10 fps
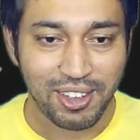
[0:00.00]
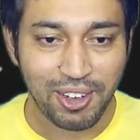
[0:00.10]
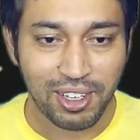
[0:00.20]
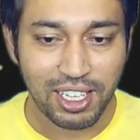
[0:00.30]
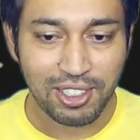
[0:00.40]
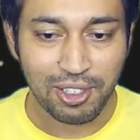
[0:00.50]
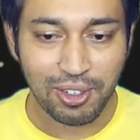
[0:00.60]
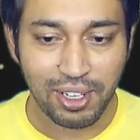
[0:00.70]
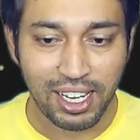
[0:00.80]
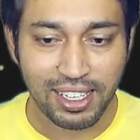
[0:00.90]
Okay,
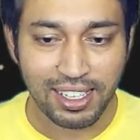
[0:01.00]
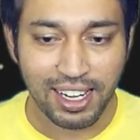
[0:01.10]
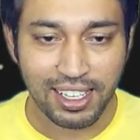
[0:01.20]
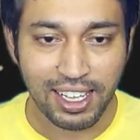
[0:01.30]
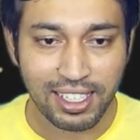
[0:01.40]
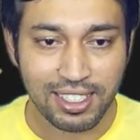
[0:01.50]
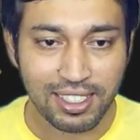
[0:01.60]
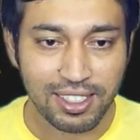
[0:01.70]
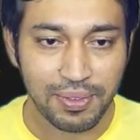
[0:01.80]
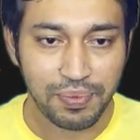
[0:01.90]
so and click
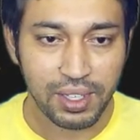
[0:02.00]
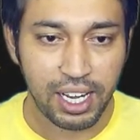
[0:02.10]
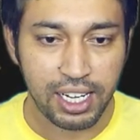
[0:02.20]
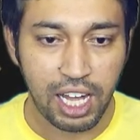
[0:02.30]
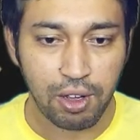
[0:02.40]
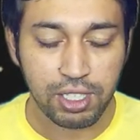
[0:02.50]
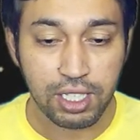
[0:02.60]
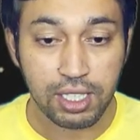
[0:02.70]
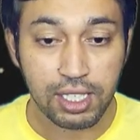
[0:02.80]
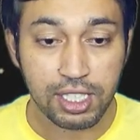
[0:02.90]
next. And now
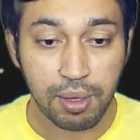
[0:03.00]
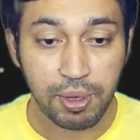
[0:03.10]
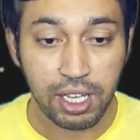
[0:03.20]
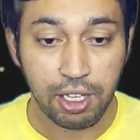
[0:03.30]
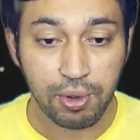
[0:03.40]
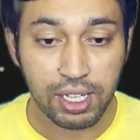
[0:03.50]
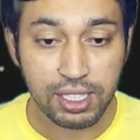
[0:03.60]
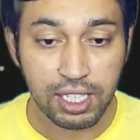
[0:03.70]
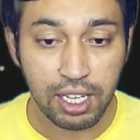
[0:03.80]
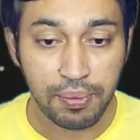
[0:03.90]
this is the summary. You
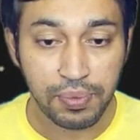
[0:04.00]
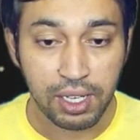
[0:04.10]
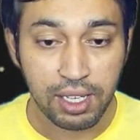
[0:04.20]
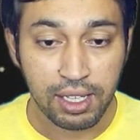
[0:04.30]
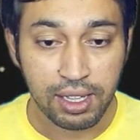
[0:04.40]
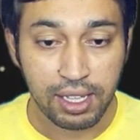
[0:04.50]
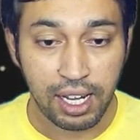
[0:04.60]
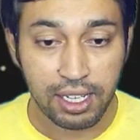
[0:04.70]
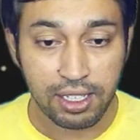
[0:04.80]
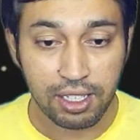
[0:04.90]
can see
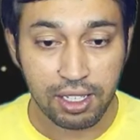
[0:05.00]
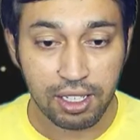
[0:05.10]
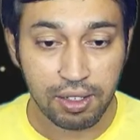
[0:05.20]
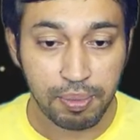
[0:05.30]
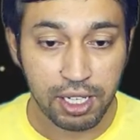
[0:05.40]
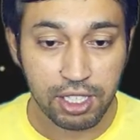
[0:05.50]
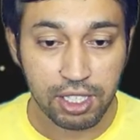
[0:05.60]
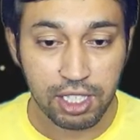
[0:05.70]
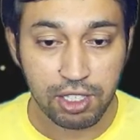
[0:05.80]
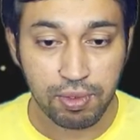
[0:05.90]
that
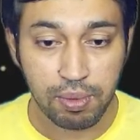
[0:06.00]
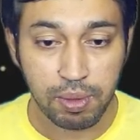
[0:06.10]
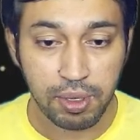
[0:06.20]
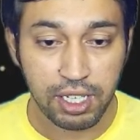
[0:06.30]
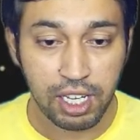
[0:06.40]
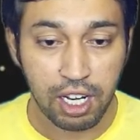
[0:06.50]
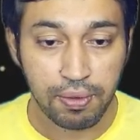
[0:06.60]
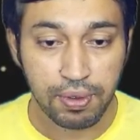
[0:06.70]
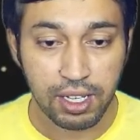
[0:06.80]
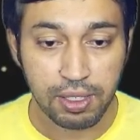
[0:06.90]
partition 6 will be
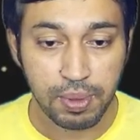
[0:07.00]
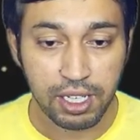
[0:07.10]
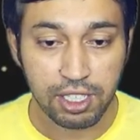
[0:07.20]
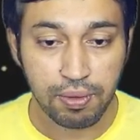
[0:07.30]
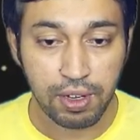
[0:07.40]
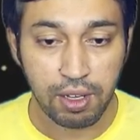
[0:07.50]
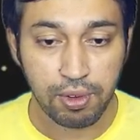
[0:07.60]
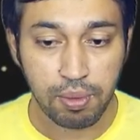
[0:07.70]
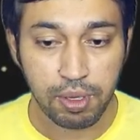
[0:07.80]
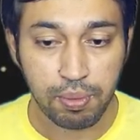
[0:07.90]
BTRFS, partition
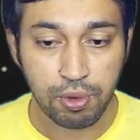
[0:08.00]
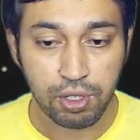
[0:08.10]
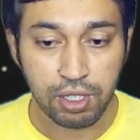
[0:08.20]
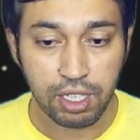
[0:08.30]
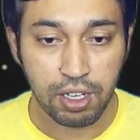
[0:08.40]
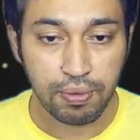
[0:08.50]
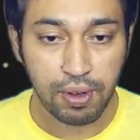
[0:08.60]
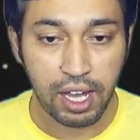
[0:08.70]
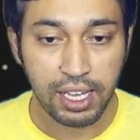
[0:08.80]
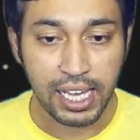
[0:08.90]
5 will be boot
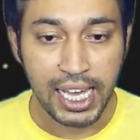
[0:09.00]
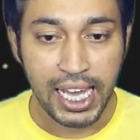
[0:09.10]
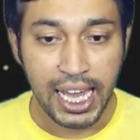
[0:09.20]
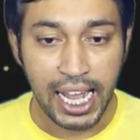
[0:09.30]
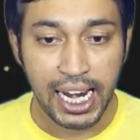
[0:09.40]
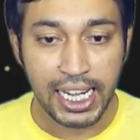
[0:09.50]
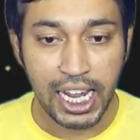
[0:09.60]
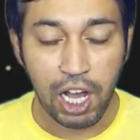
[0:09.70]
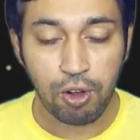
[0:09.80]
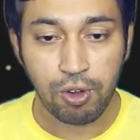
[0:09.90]
EFI, and
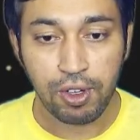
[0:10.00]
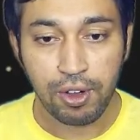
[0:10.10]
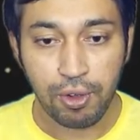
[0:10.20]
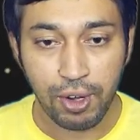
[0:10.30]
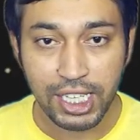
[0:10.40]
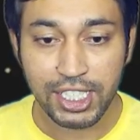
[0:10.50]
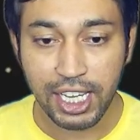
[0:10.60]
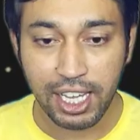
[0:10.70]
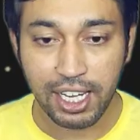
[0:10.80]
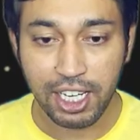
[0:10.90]
now
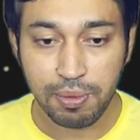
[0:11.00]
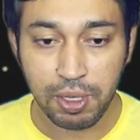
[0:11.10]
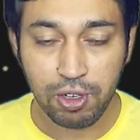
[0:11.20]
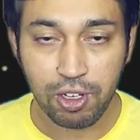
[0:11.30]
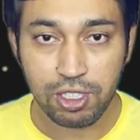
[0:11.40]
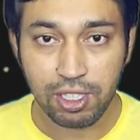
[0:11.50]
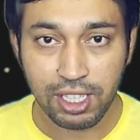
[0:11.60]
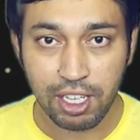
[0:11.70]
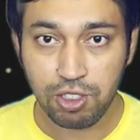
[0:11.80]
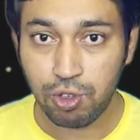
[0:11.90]
recheck it because
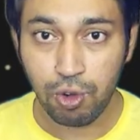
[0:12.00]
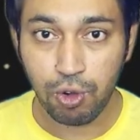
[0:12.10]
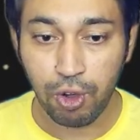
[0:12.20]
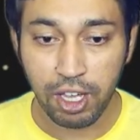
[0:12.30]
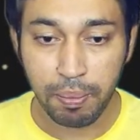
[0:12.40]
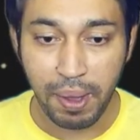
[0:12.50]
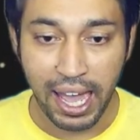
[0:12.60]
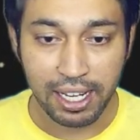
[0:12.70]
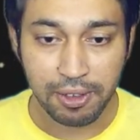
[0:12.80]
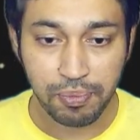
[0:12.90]
there is no going
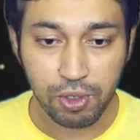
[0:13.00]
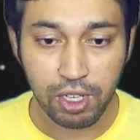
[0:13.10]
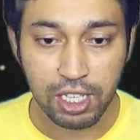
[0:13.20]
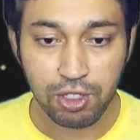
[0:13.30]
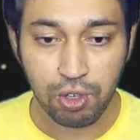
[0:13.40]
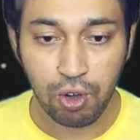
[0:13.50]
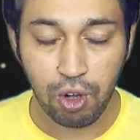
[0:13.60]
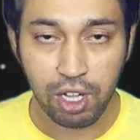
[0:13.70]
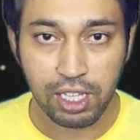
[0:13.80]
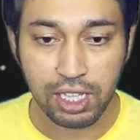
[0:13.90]
back. Okay, so
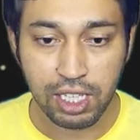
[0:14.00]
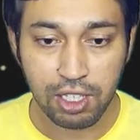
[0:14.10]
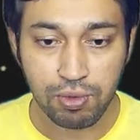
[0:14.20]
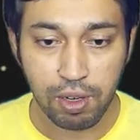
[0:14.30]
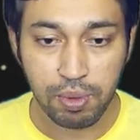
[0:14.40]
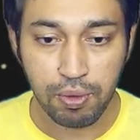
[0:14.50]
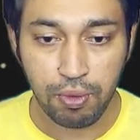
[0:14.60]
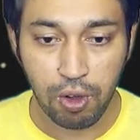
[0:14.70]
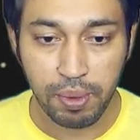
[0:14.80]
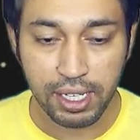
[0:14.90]
all the things will be
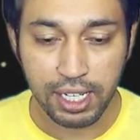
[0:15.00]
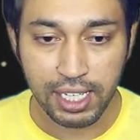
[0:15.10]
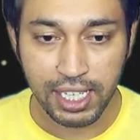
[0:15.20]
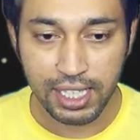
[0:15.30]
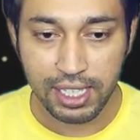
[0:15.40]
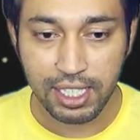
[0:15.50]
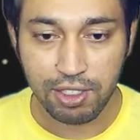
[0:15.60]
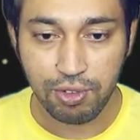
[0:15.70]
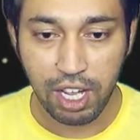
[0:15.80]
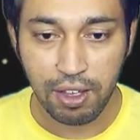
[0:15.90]
formatted in
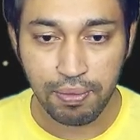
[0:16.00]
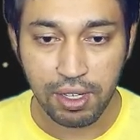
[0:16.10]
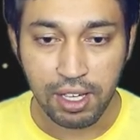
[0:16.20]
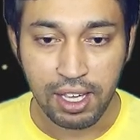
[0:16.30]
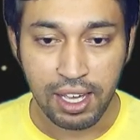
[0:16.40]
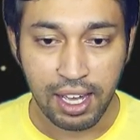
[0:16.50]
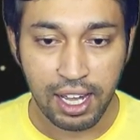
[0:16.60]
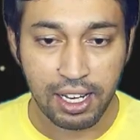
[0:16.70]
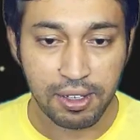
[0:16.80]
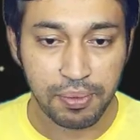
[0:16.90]
this drive,
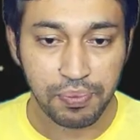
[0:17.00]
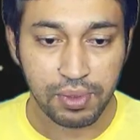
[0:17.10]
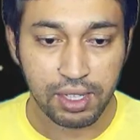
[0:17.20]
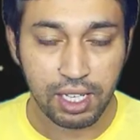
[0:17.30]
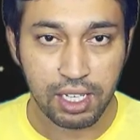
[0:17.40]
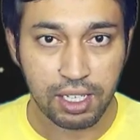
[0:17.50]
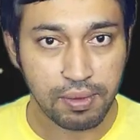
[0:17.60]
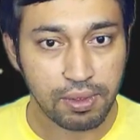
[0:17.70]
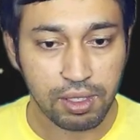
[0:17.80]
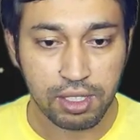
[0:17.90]
and then
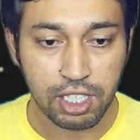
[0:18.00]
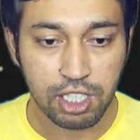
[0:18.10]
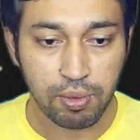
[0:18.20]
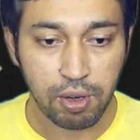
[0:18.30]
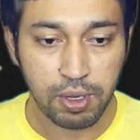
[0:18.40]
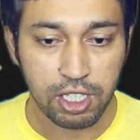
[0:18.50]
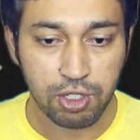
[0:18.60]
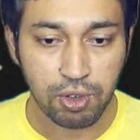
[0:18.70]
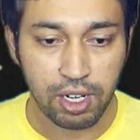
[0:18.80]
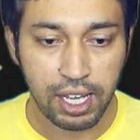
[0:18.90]
system will be
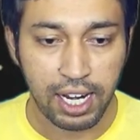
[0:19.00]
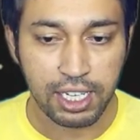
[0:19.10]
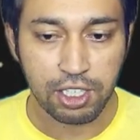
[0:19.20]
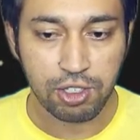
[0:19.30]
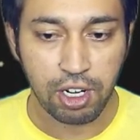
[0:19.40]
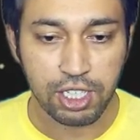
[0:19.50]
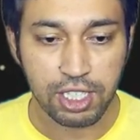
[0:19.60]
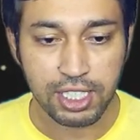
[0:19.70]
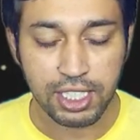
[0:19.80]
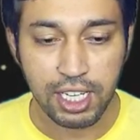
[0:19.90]
installed, and
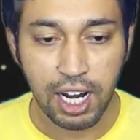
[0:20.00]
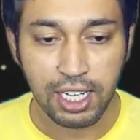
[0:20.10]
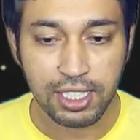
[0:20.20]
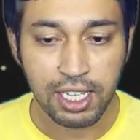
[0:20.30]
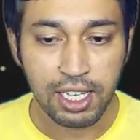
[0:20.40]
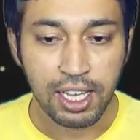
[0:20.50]
installation starts.